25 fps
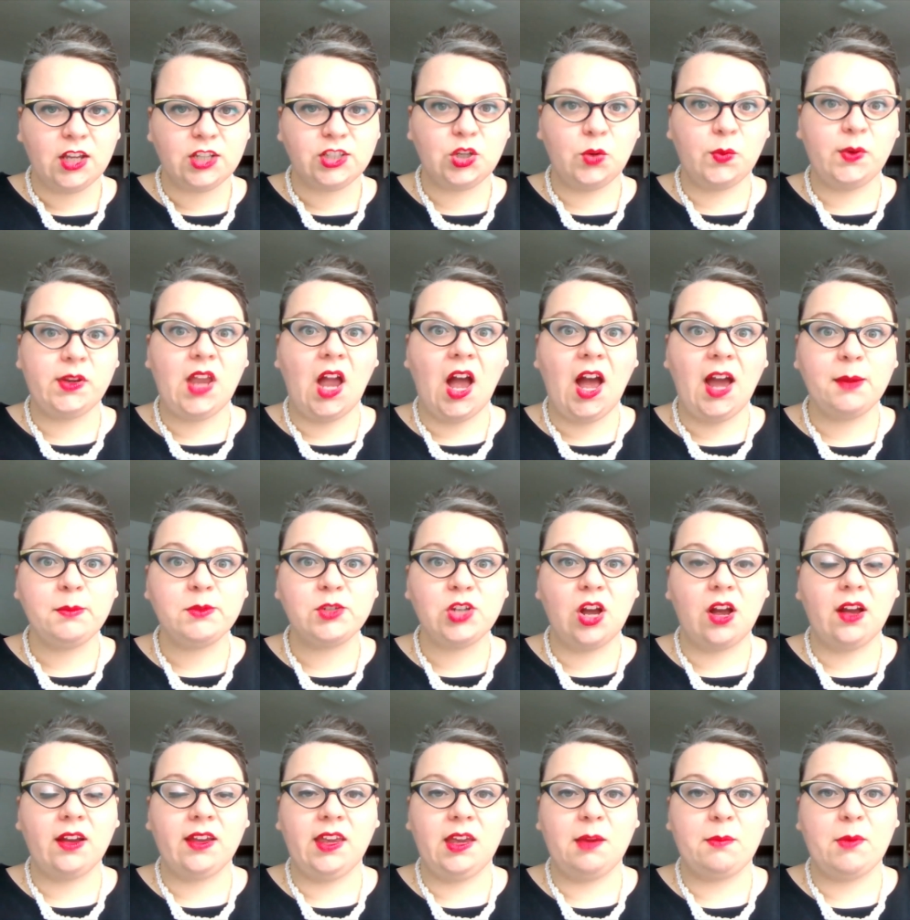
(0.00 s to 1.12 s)
So when I'm
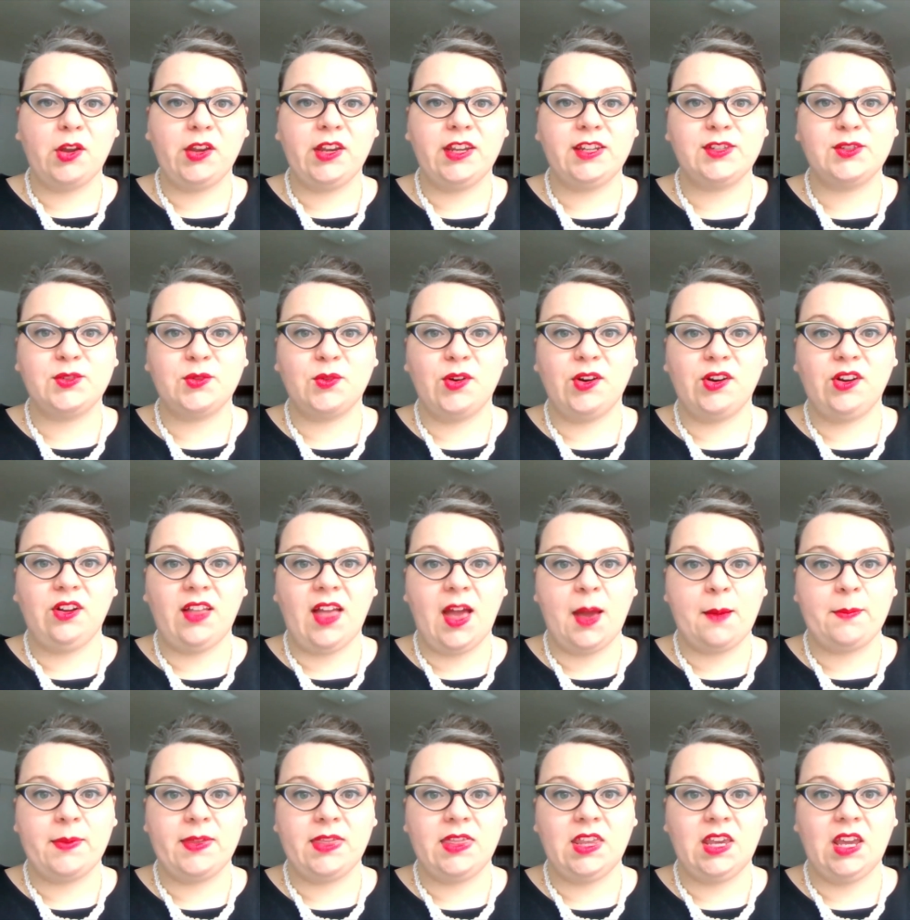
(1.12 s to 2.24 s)
talking about historical
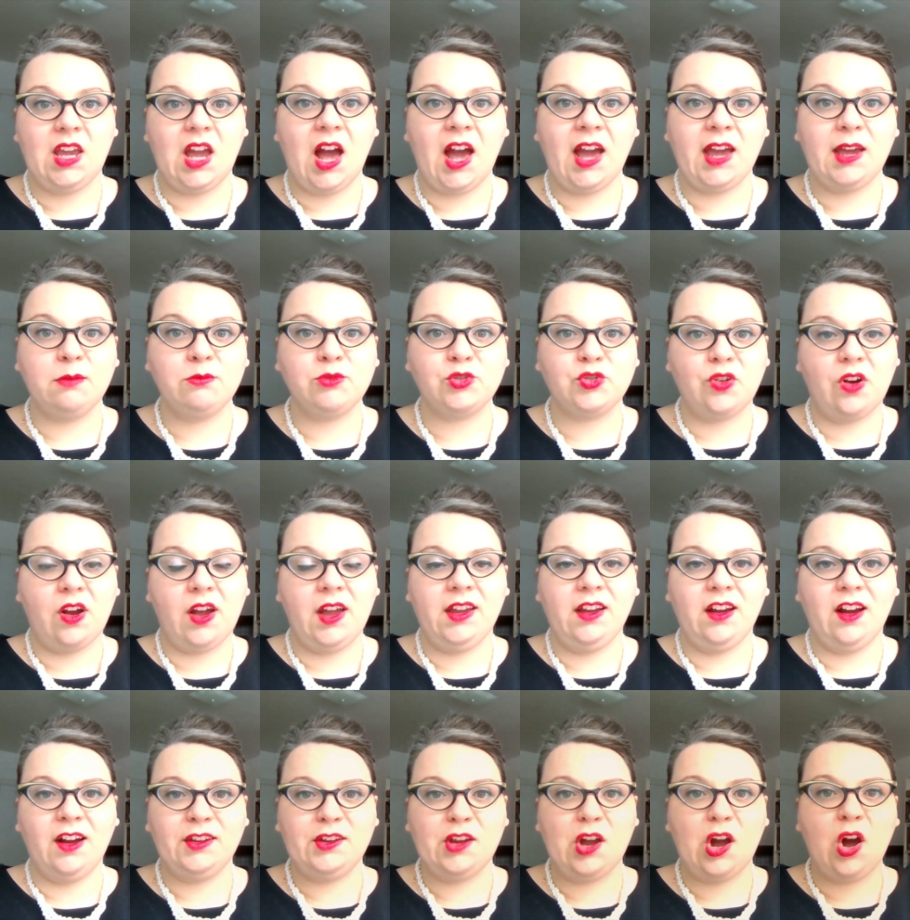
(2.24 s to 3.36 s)
empathy, I am drawing
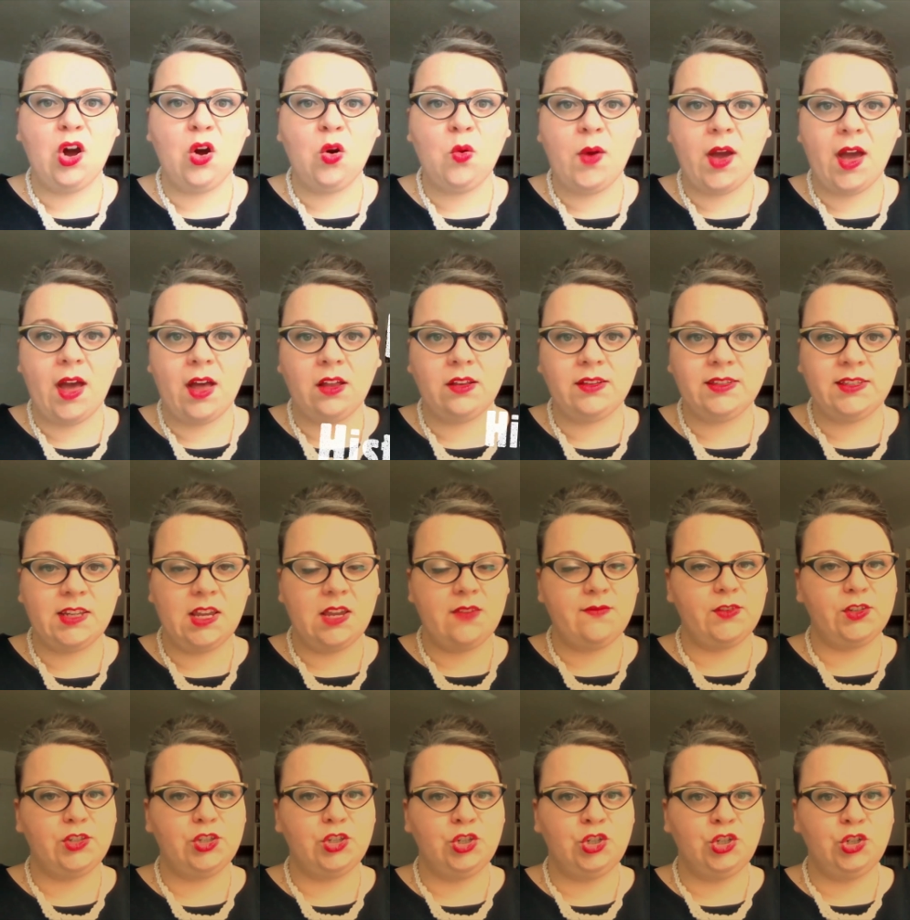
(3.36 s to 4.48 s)
on O.L.
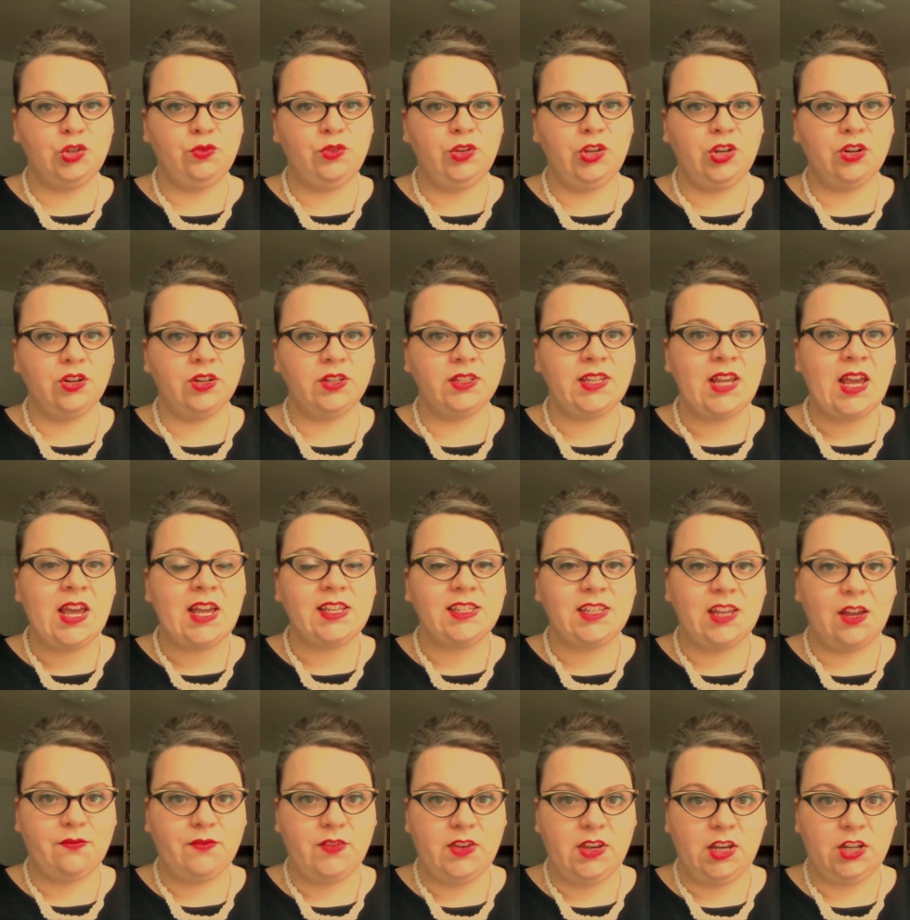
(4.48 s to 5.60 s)
Davis Jr.'s
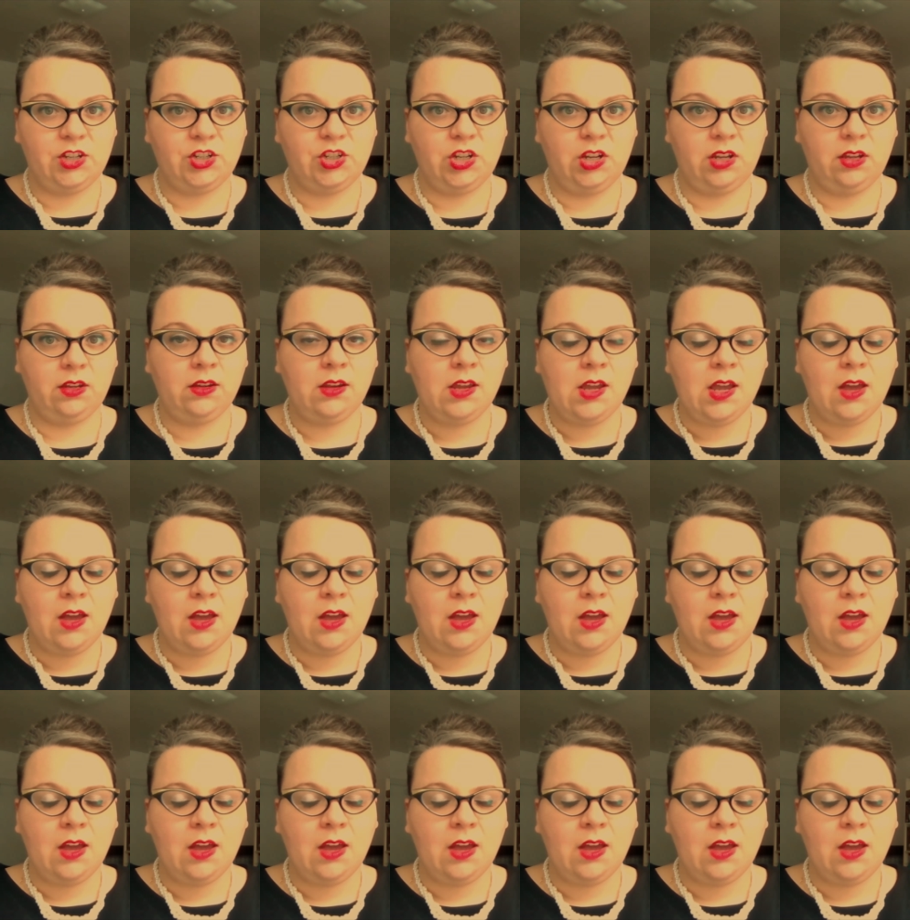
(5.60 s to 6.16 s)
definition